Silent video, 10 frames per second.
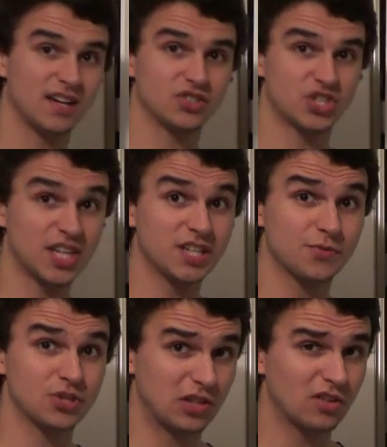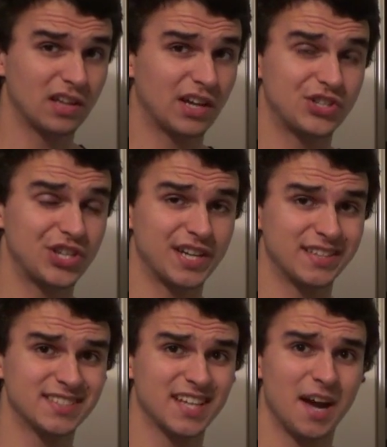genes which look like
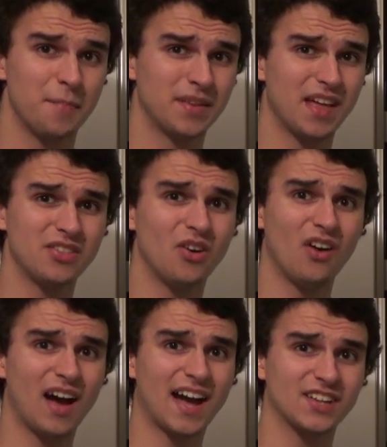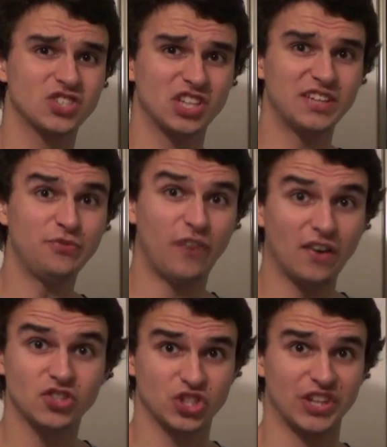genes, but they're not actually
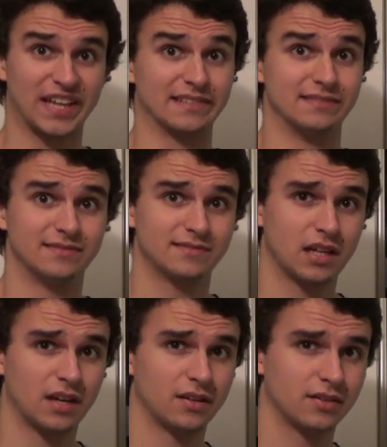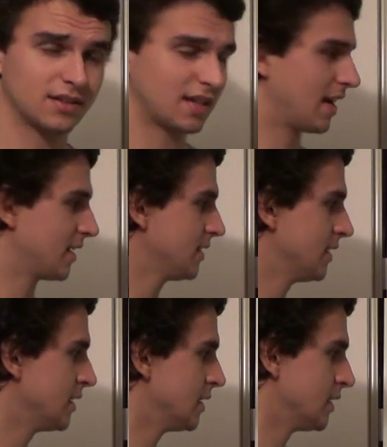functioning. Okay,
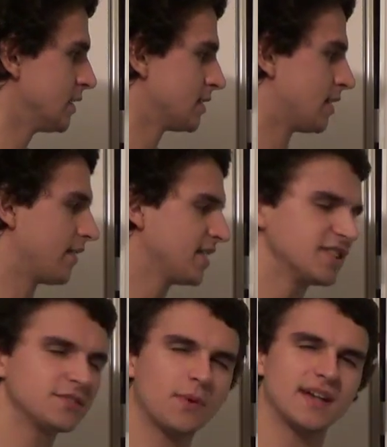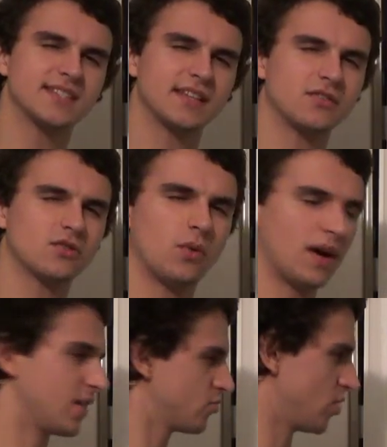now this is where something
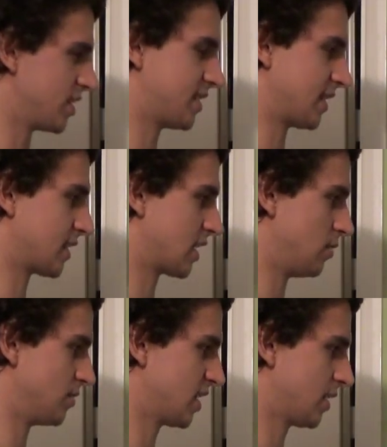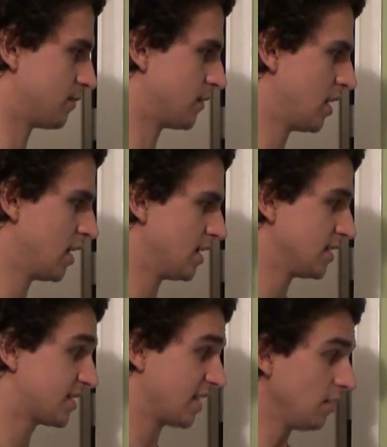quite interesting comes in.
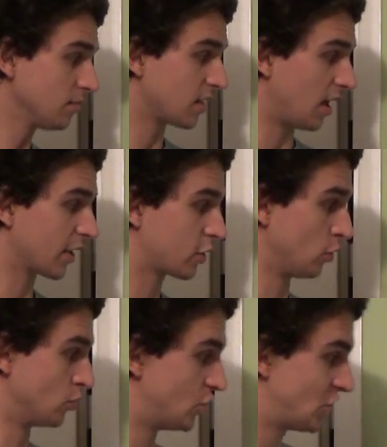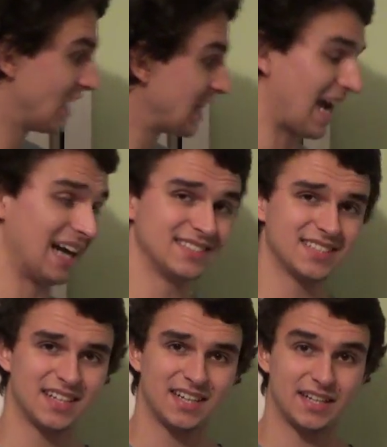Some guy called
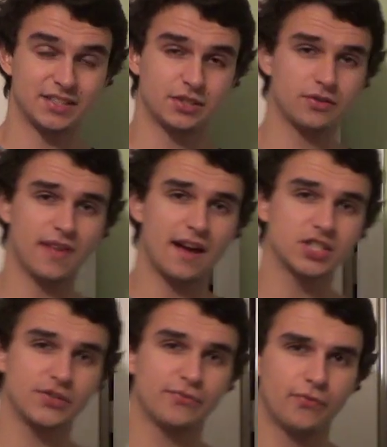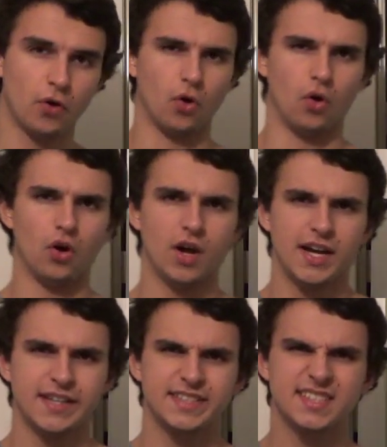Gilad in 2004
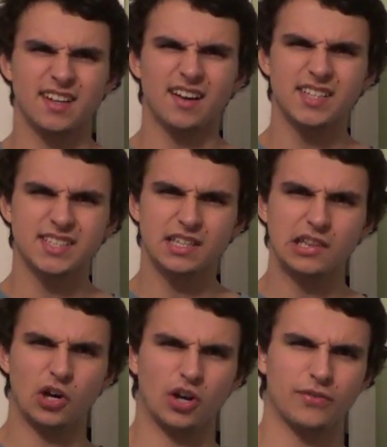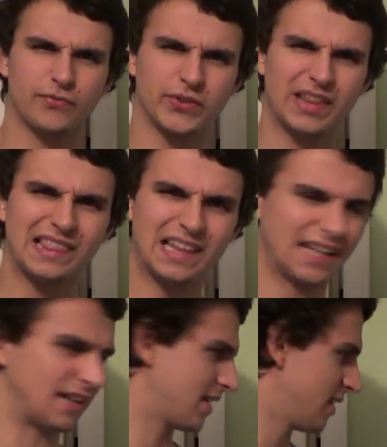decided to look for the
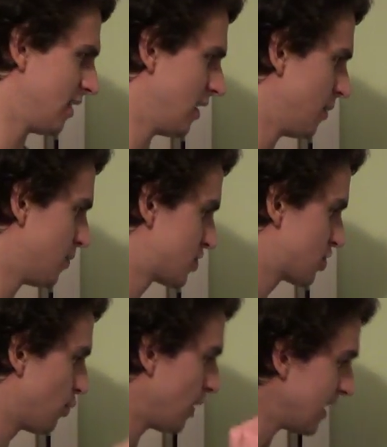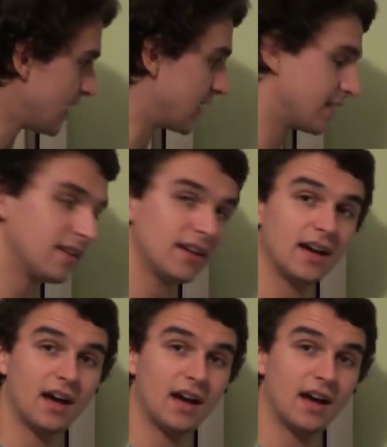link between